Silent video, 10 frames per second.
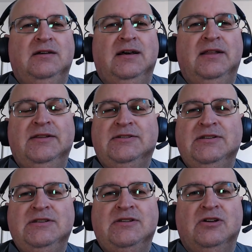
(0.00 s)
and this
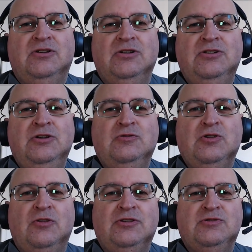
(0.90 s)
is good news
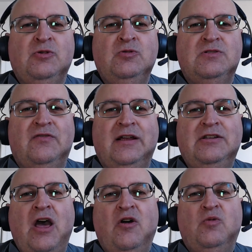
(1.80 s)
on the Spoons
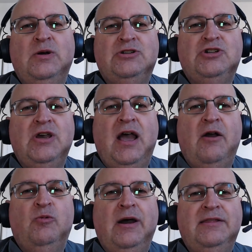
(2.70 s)
front, which
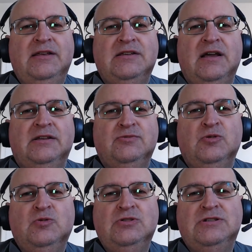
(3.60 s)

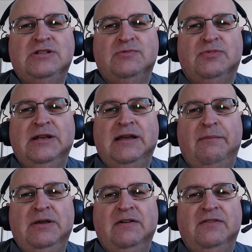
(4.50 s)
Spoons Spring
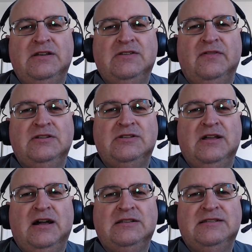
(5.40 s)
Beer Festival
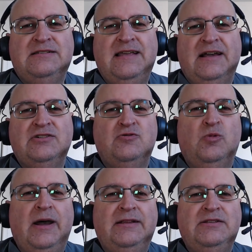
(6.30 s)
starts next
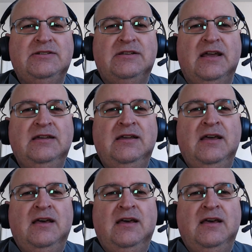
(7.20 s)
Wednesday,